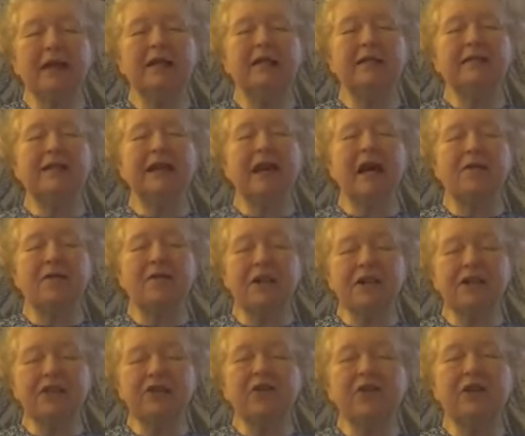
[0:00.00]

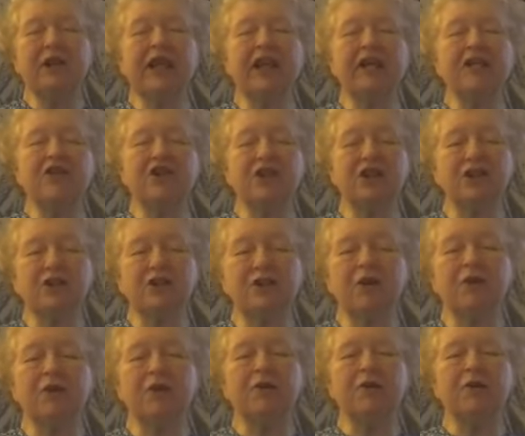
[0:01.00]
Southeastern Asian
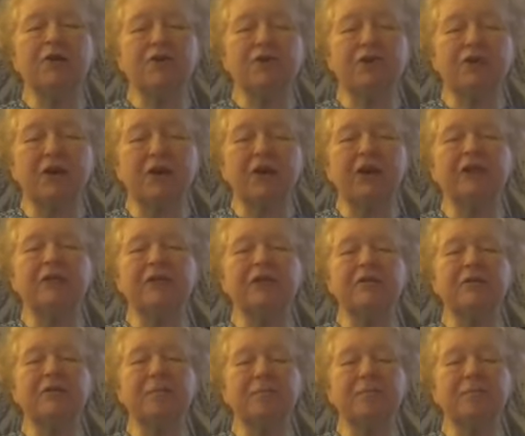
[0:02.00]
girls are starting to